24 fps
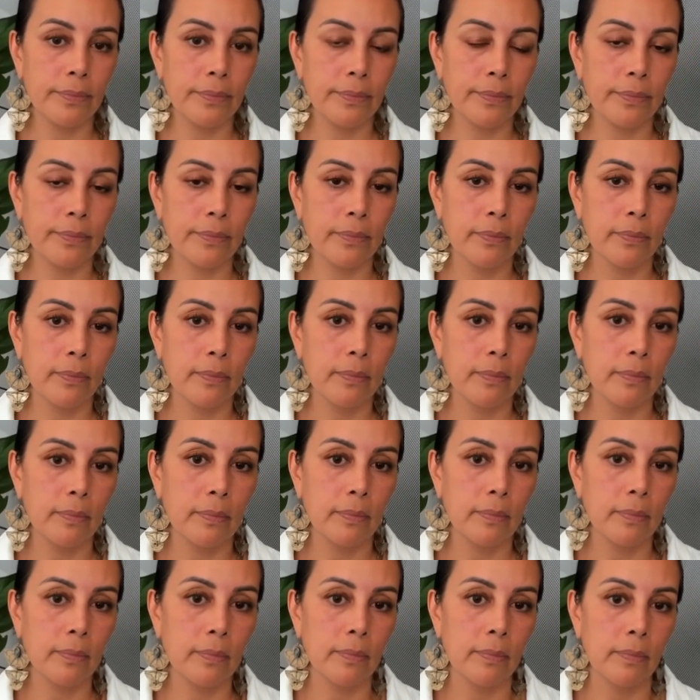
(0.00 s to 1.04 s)

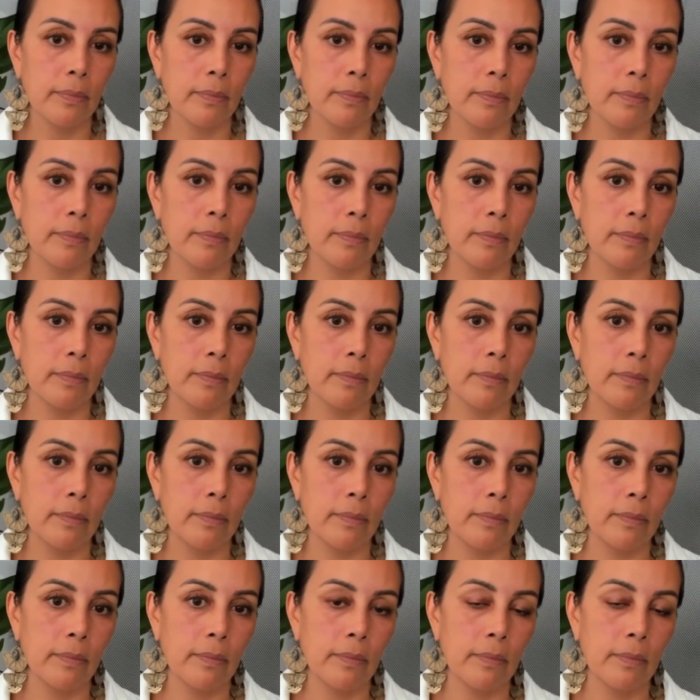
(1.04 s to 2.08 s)

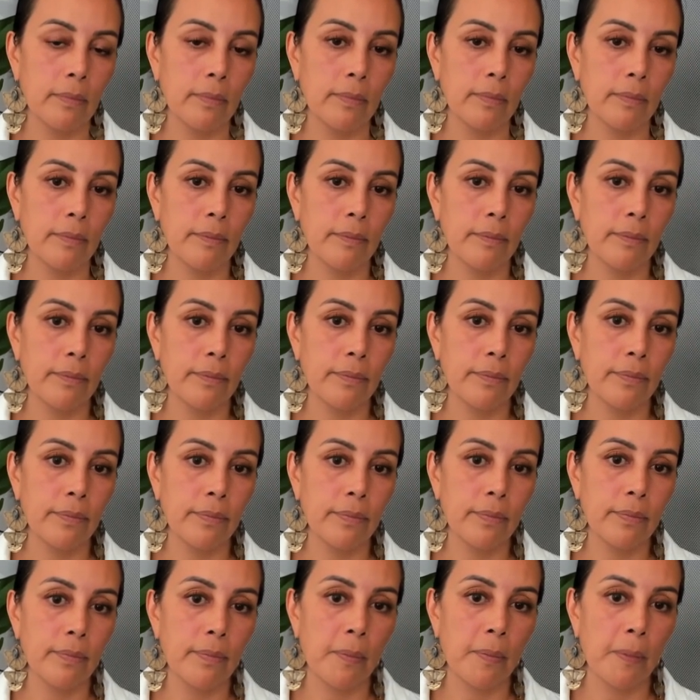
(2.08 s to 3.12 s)

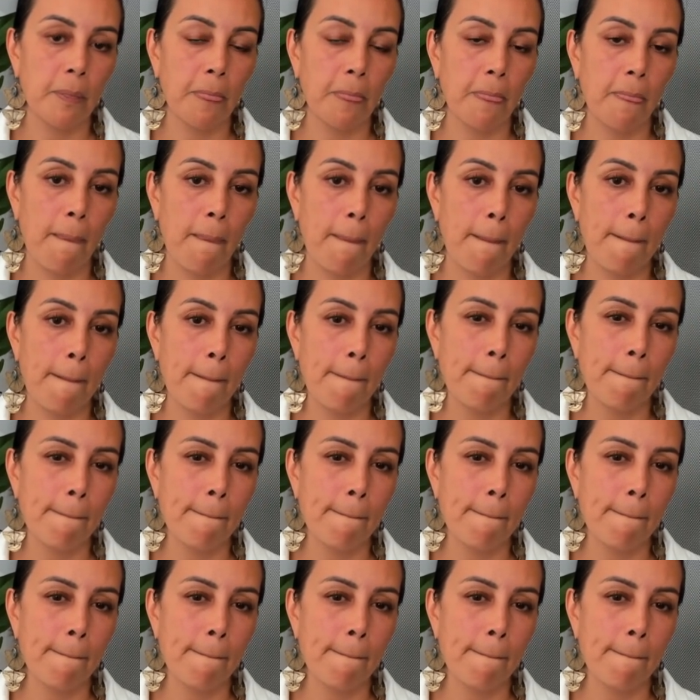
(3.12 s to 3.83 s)
[no speech]